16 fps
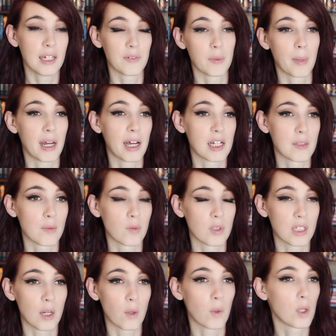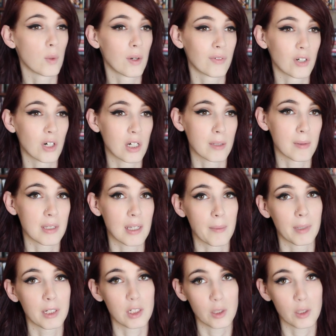Even my husband was like, what do you want for Christmas? I'm like,